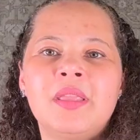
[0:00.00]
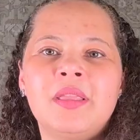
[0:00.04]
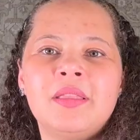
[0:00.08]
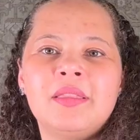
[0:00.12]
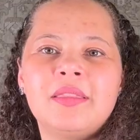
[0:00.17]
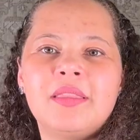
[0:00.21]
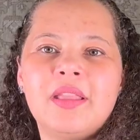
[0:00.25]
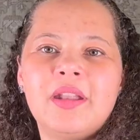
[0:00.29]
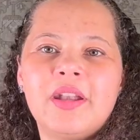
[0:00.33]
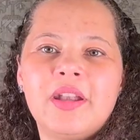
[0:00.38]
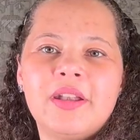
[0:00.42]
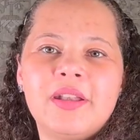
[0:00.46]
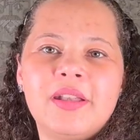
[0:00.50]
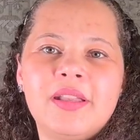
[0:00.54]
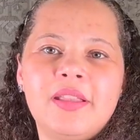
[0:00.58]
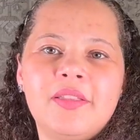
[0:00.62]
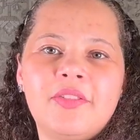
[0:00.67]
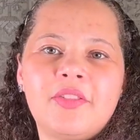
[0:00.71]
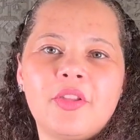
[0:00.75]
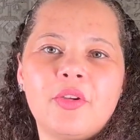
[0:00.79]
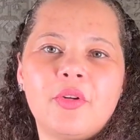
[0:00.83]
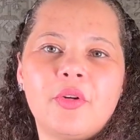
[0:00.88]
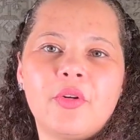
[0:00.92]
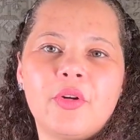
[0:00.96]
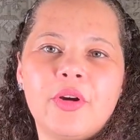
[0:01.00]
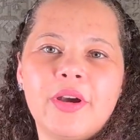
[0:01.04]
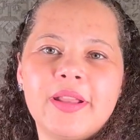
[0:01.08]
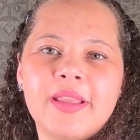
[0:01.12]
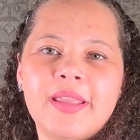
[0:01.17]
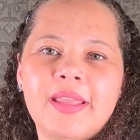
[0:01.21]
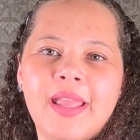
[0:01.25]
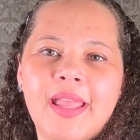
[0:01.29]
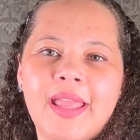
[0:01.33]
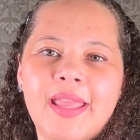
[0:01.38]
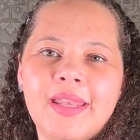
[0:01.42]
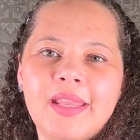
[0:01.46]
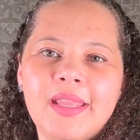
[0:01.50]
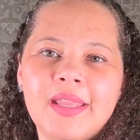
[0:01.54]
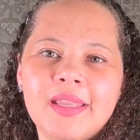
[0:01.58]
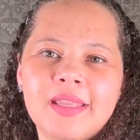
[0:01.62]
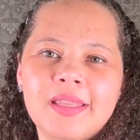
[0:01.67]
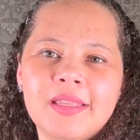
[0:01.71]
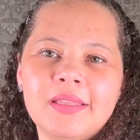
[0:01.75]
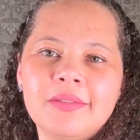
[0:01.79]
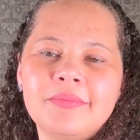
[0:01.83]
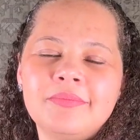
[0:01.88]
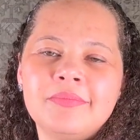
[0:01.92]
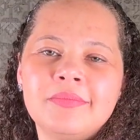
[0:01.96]
There is
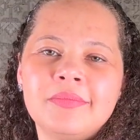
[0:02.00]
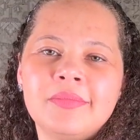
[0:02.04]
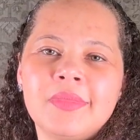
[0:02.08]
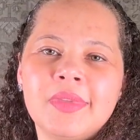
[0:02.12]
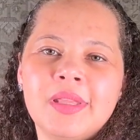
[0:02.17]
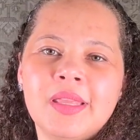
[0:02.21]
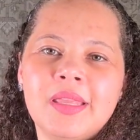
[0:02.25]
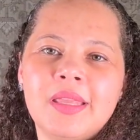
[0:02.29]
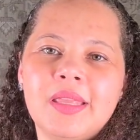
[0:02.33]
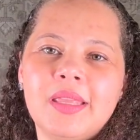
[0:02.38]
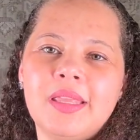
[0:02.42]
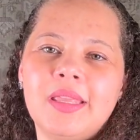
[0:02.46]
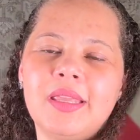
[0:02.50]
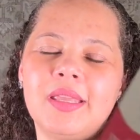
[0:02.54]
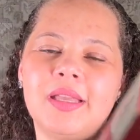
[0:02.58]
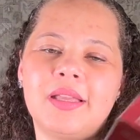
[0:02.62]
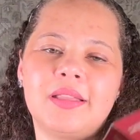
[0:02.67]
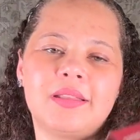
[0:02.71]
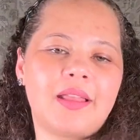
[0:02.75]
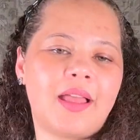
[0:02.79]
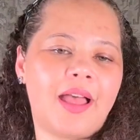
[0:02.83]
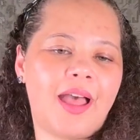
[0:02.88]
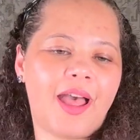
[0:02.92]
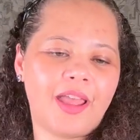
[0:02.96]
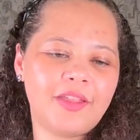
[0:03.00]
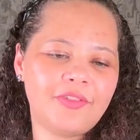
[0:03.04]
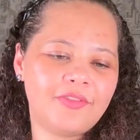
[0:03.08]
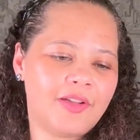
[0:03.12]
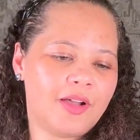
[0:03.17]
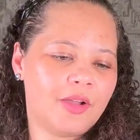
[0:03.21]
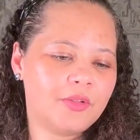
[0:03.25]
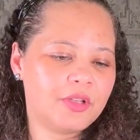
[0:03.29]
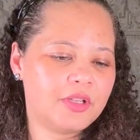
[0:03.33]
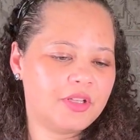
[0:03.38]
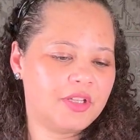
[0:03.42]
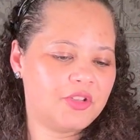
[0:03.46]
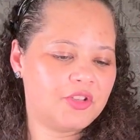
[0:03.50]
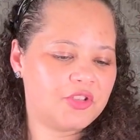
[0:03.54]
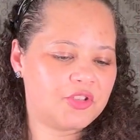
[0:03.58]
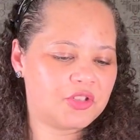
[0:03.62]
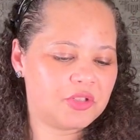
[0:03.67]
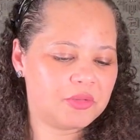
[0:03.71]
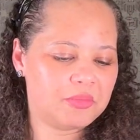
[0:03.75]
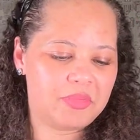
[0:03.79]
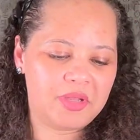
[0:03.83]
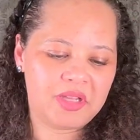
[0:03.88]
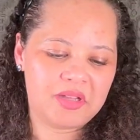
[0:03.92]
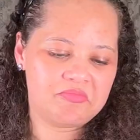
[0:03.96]
organic, and I found this
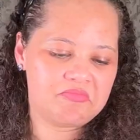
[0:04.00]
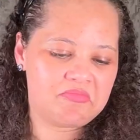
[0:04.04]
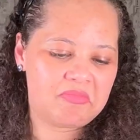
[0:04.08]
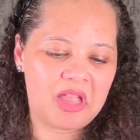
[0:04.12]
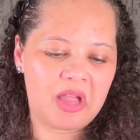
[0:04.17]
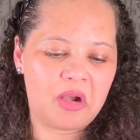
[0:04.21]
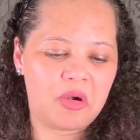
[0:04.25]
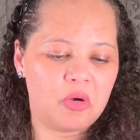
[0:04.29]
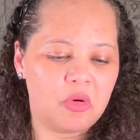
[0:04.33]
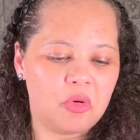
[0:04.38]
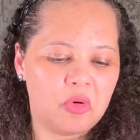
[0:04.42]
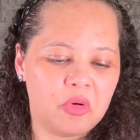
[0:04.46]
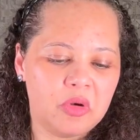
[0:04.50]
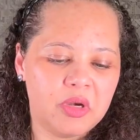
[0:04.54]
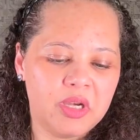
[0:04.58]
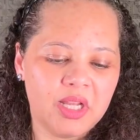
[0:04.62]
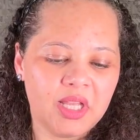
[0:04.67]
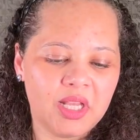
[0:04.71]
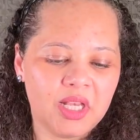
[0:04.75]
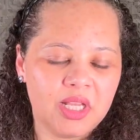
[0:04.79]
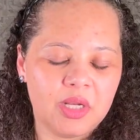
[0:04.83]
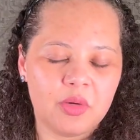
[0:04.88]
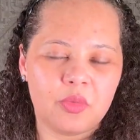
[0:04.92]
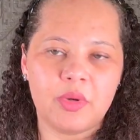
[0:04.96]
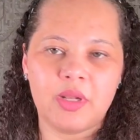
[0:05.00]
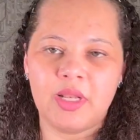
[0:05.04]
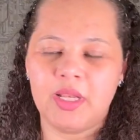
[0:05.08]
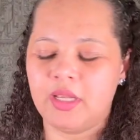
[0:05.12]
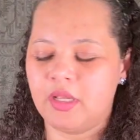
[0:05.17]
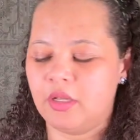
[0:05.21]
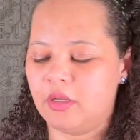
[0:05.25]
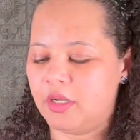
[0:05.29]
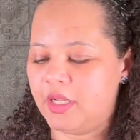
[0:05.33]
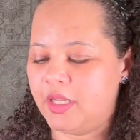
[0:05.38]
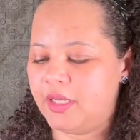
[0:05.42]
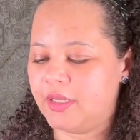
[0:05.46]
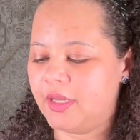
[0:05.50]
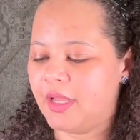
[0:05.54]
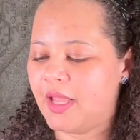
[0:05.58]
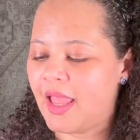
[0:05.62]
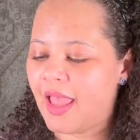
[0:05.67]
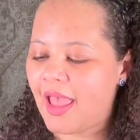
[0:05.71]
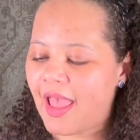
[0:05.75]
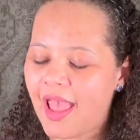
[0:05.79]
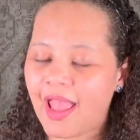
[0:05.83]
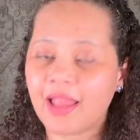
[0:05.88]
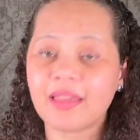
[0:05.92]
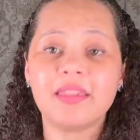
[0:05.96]
to be really good.
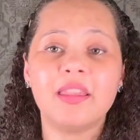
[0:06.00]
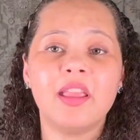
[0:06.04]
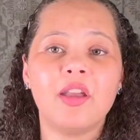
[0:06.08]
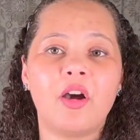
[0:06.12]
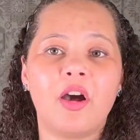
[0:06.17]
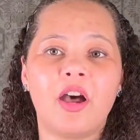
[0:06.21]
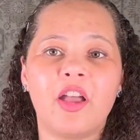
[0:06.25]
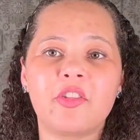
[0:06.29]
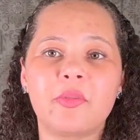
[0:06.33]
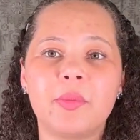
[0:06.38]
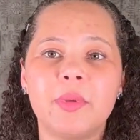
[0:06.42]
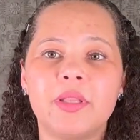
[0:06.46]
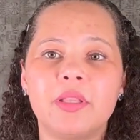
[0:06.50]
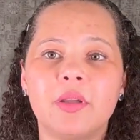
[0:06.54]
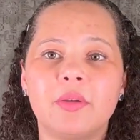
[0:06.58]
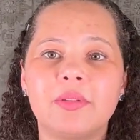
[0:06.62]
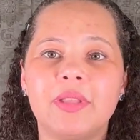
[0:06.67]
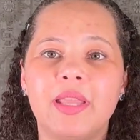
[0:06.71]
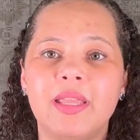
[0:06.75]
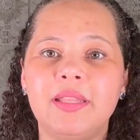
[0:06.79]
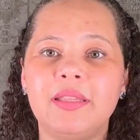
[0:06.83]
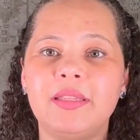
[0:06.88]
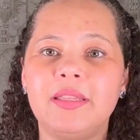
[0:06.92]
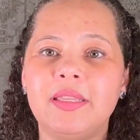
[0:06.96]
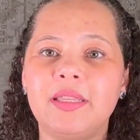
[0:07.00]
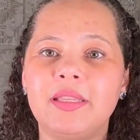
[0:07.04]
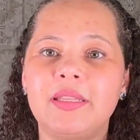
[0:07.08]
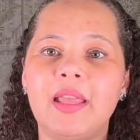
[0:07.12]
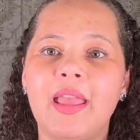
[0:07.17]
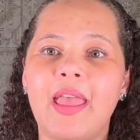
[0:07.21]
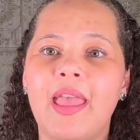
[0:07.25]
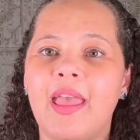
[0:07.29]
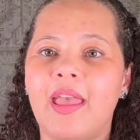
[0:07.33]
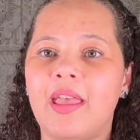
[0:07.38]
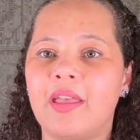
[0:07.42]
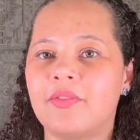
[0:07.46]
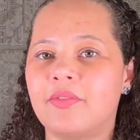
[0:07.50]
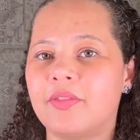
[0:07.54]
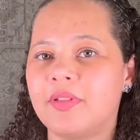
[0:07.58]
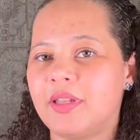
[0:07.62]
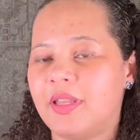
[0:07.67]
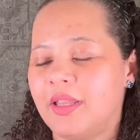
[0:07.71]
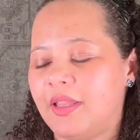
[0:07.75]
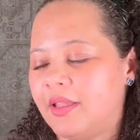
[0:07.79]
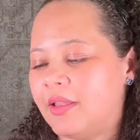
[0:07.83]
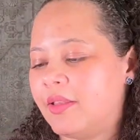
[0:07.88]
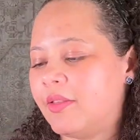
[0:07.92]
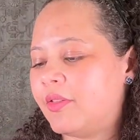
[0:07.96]
At the hospital they did have
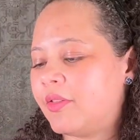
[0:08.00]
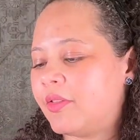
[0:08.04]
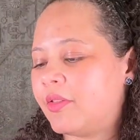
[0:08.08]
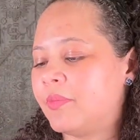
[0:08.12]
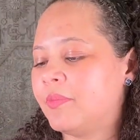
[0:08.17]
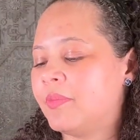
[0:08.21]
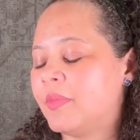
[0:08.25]
this